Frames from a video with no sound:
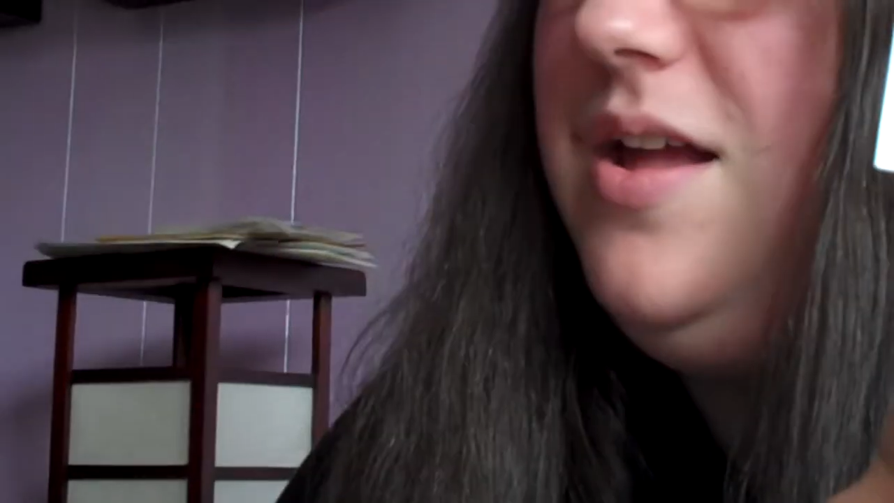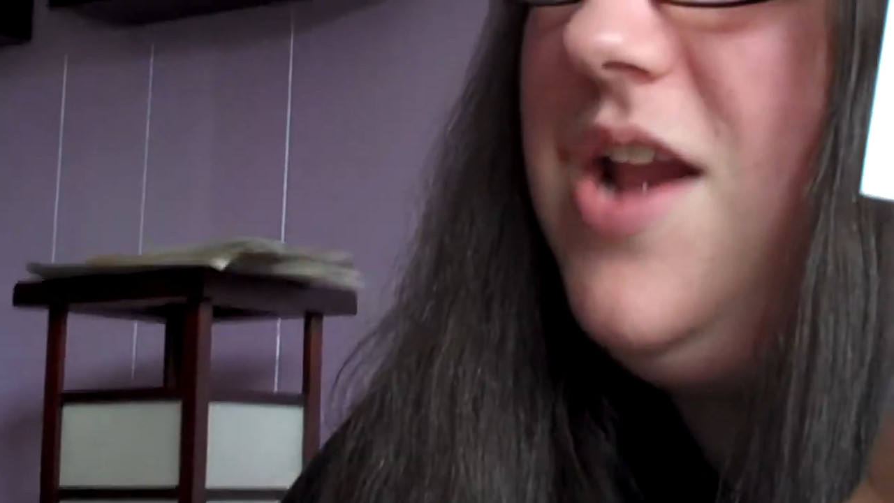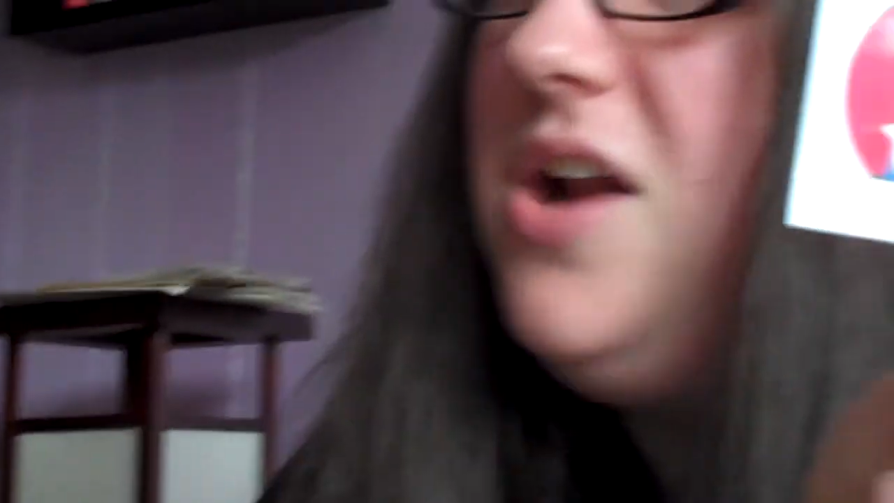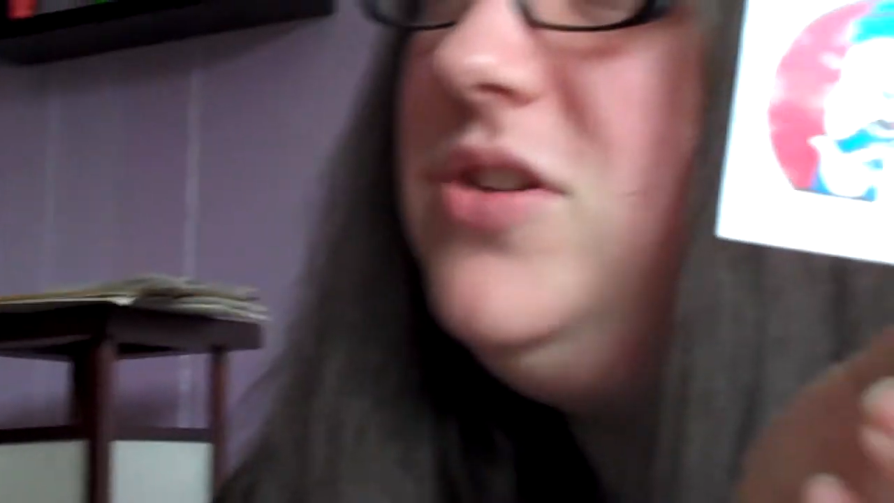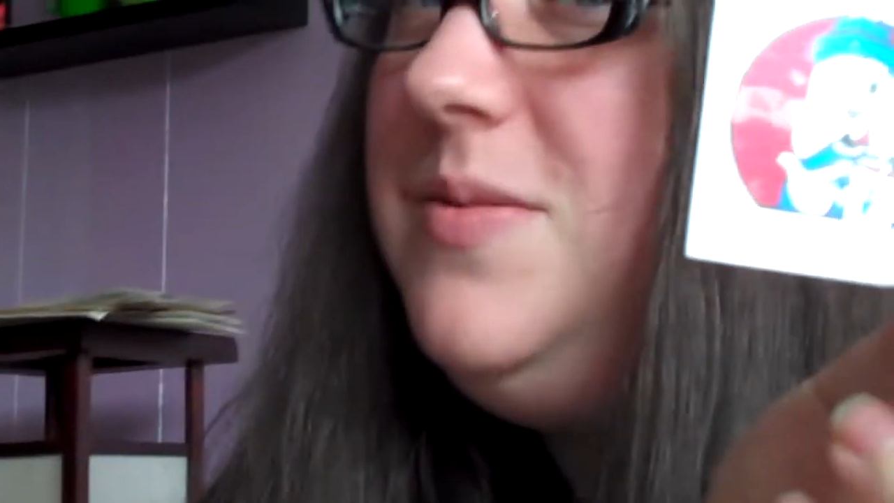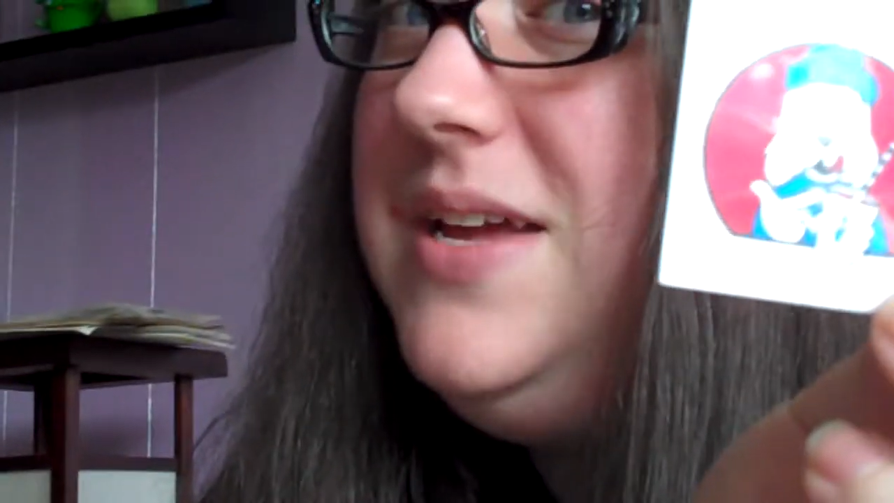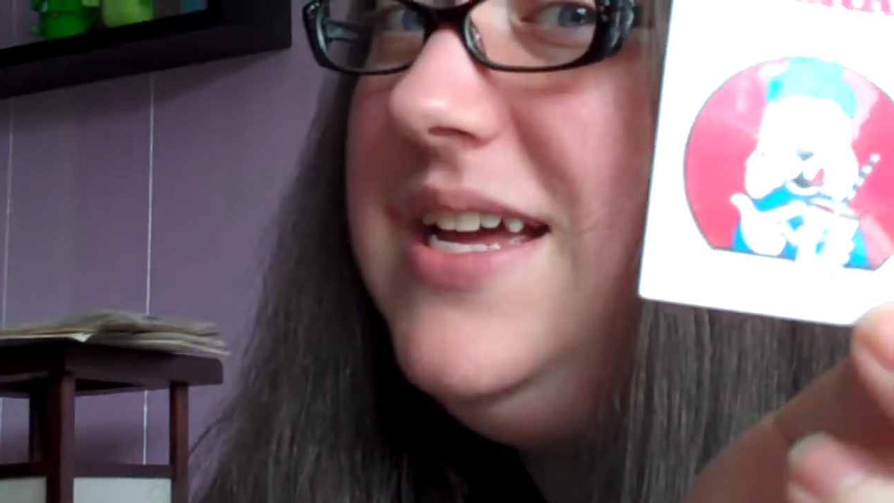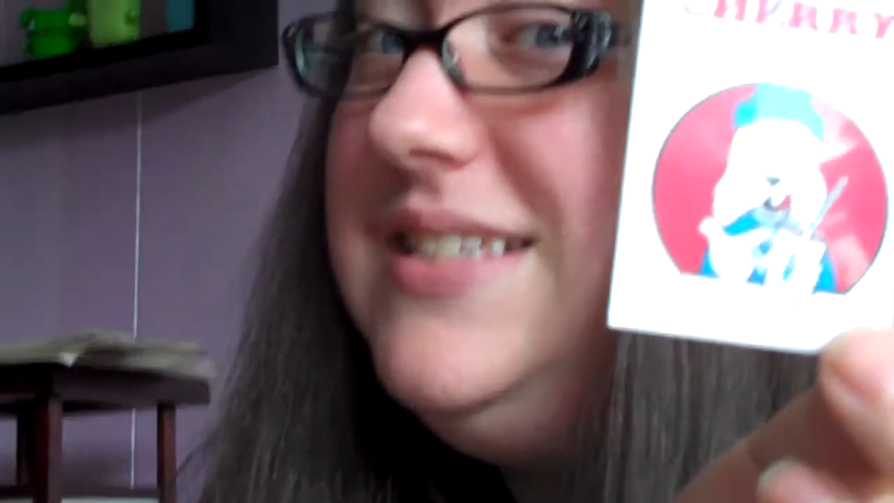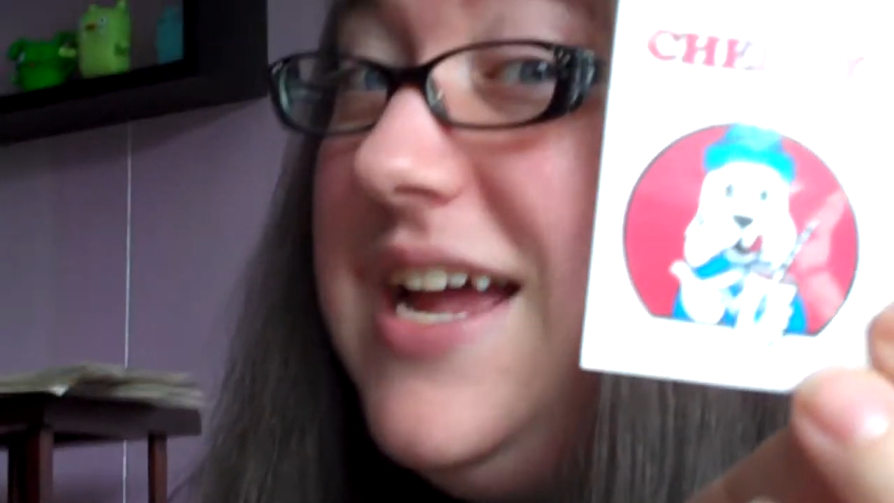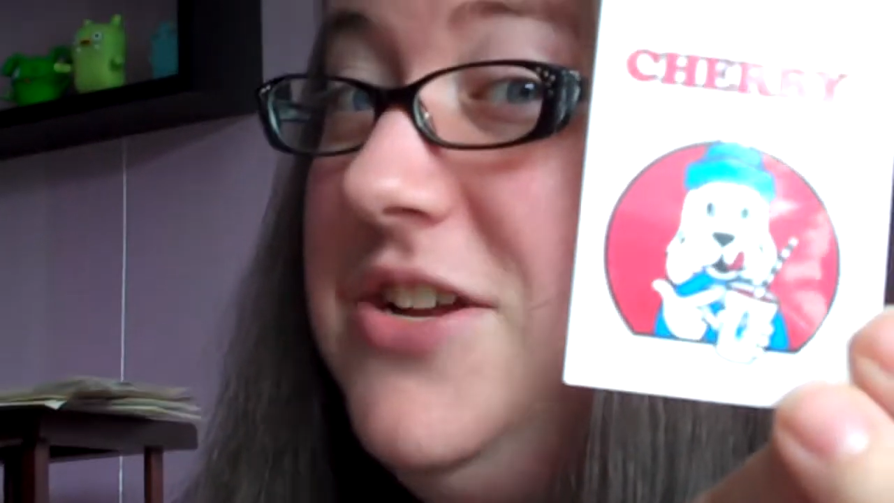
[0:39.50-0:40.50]
Not only
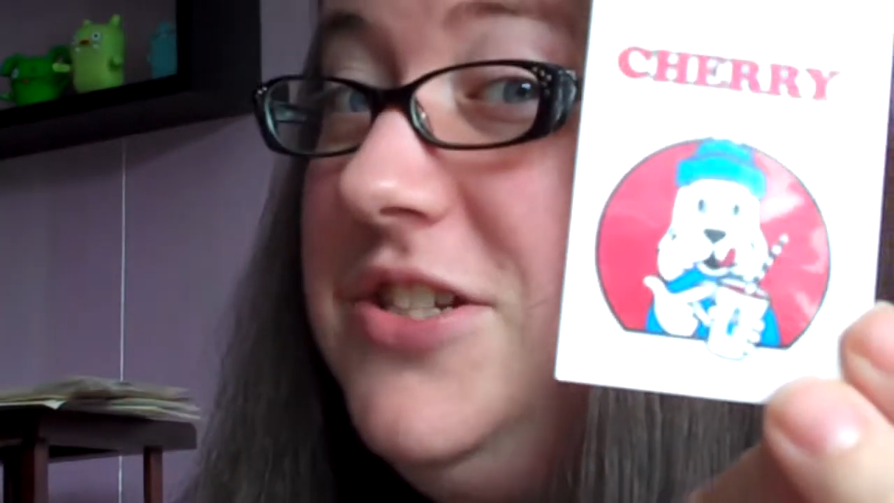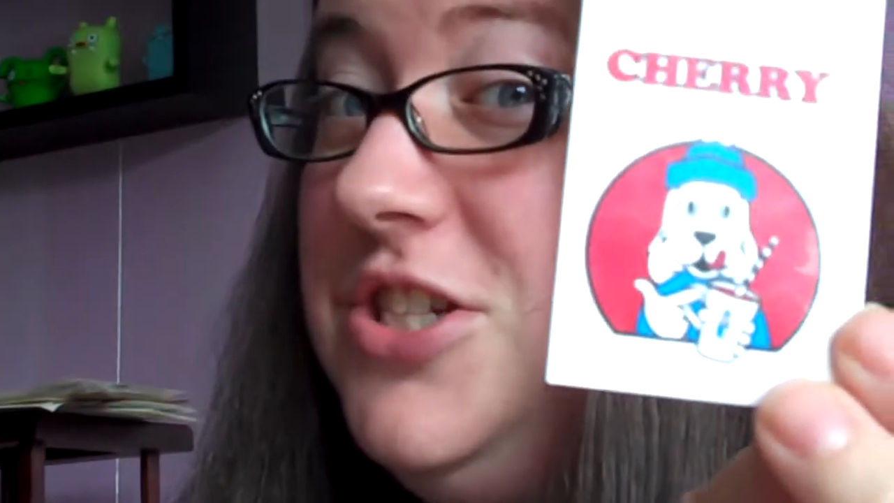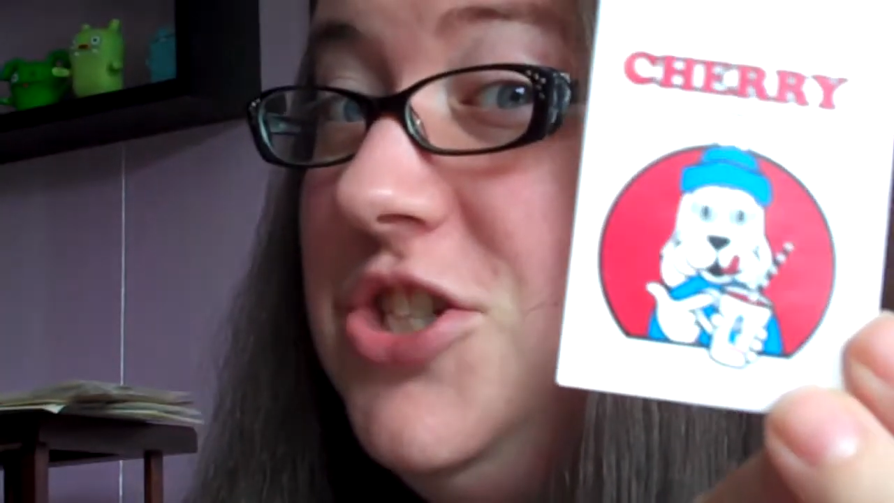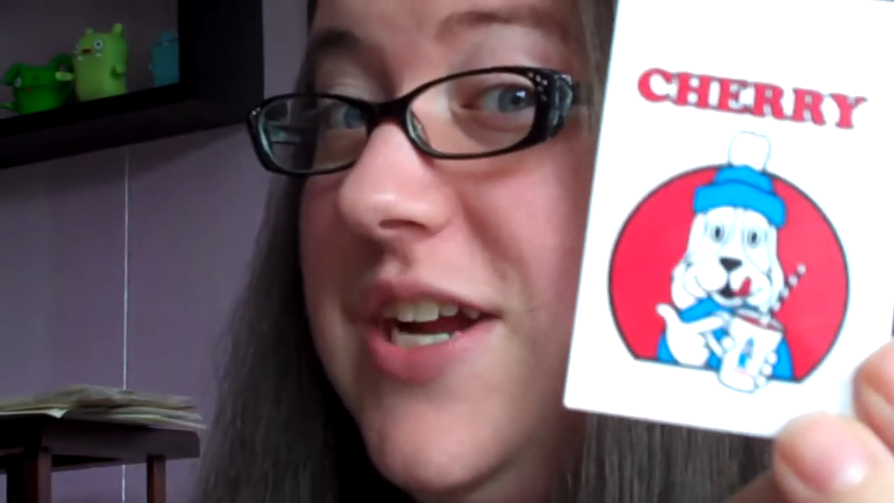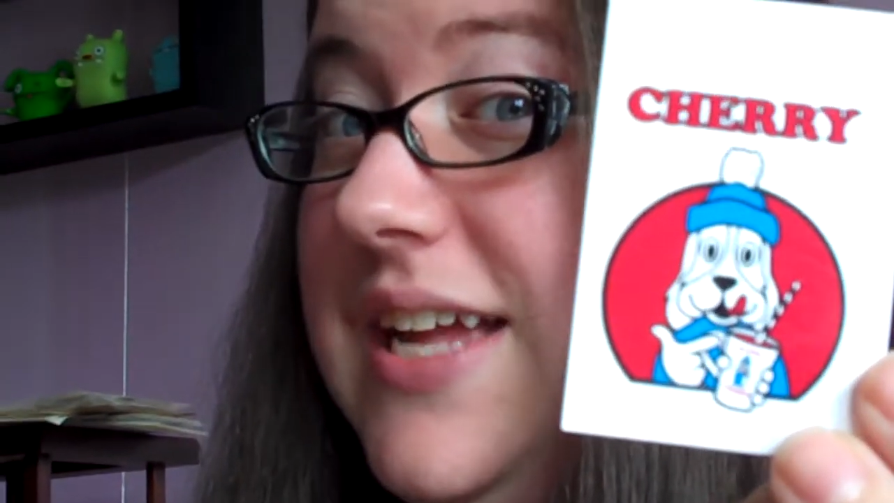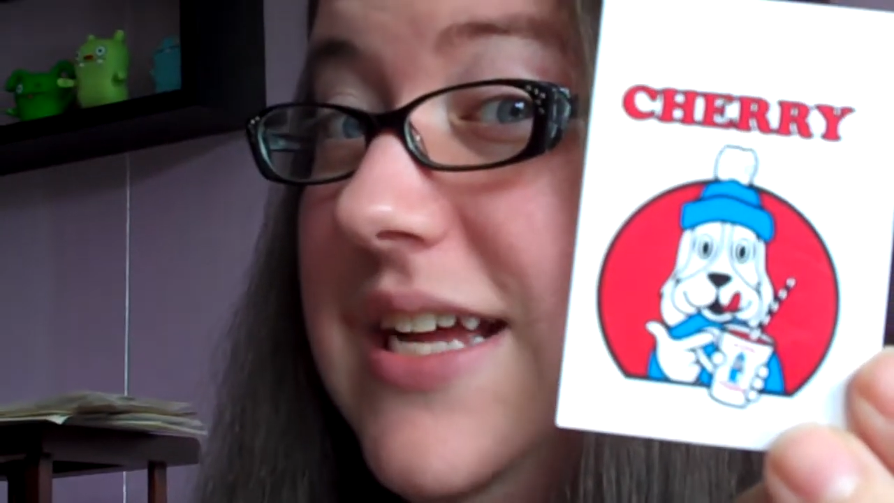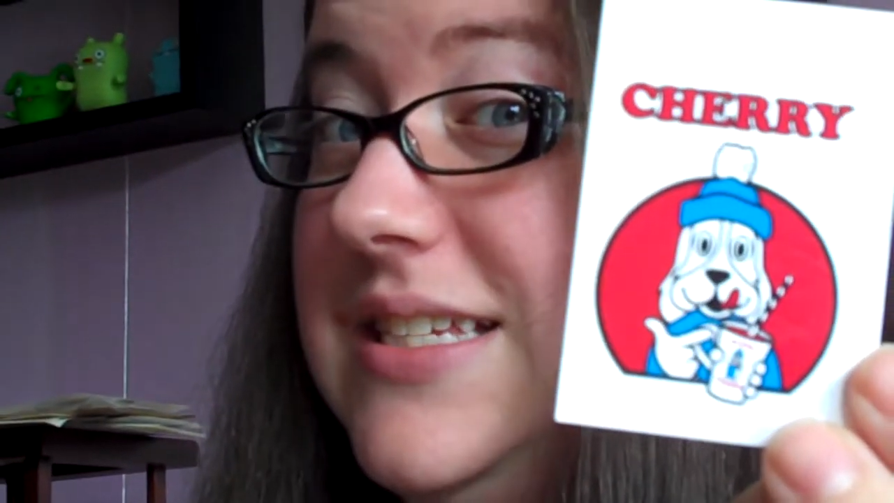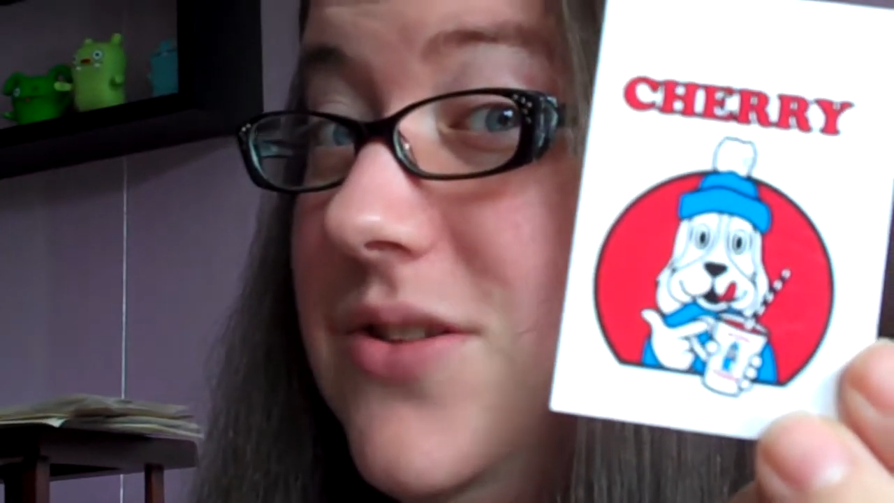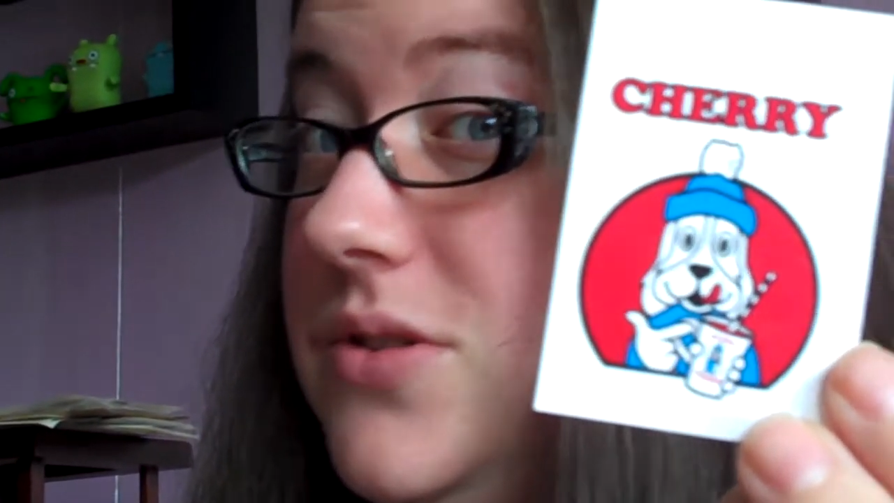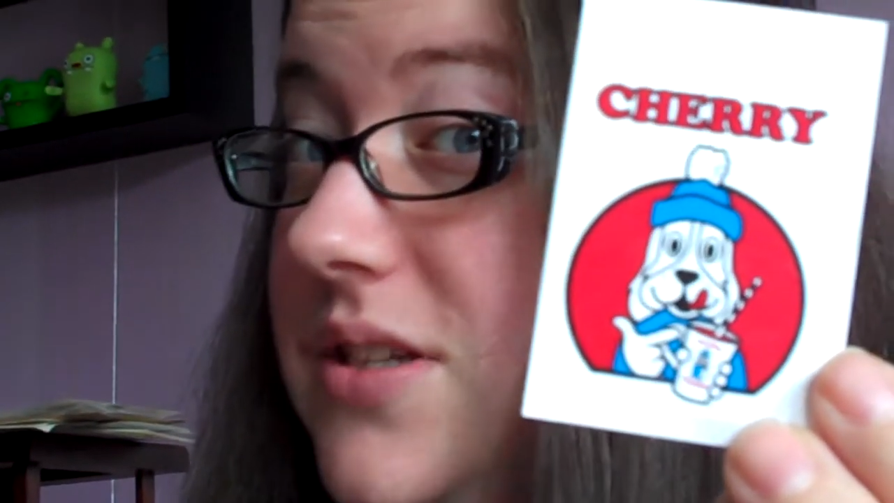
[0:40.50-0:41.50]
because I used to drink
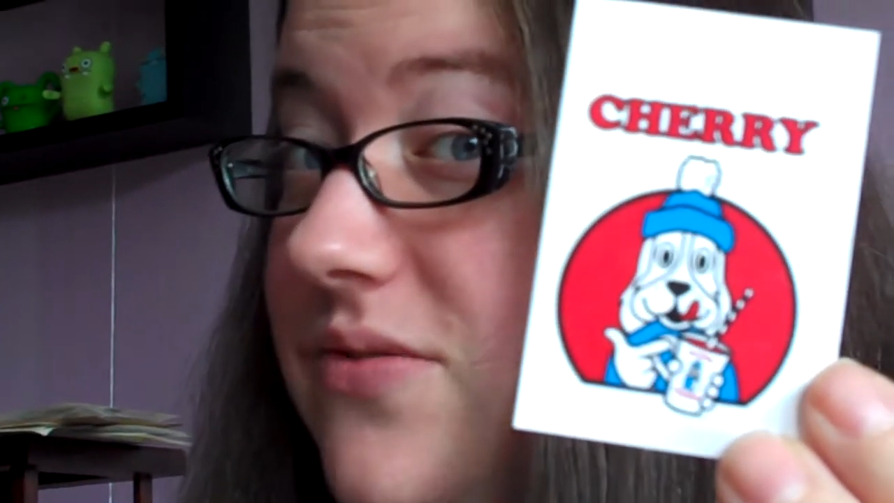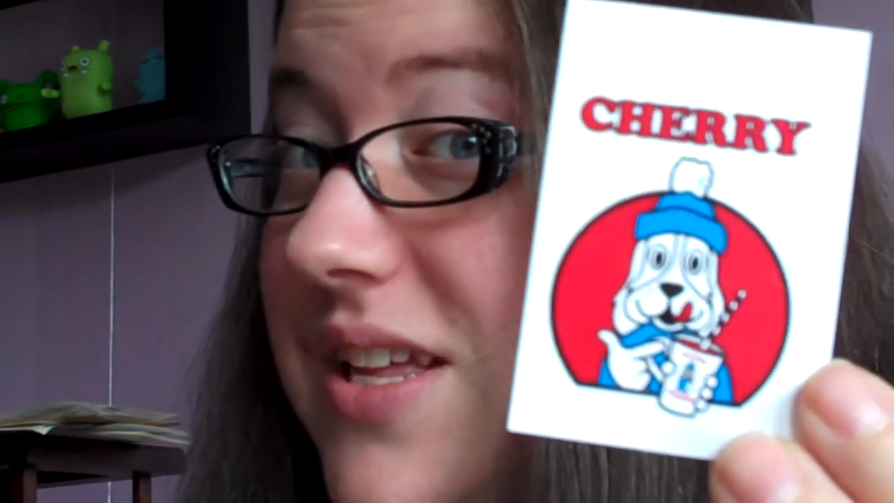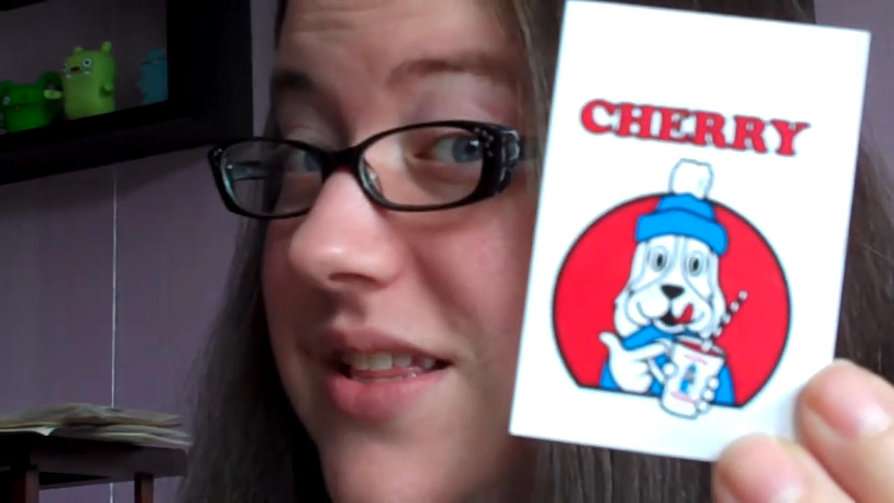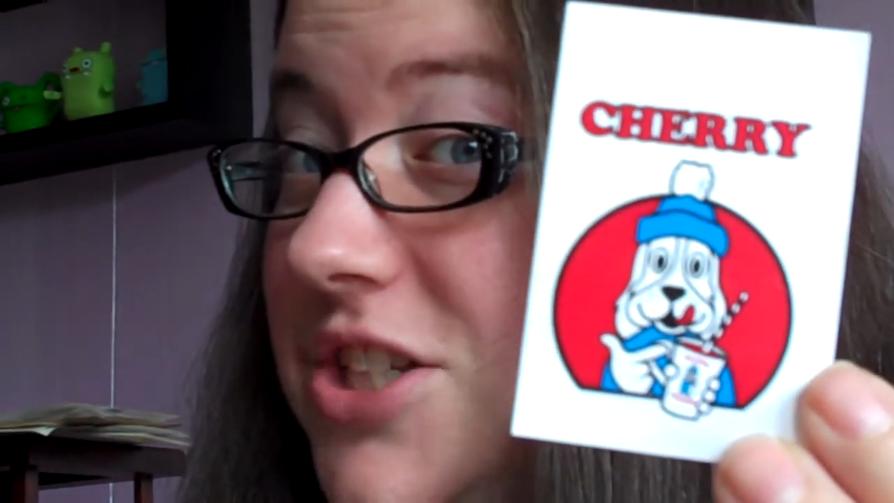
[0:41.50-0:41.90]
exclusively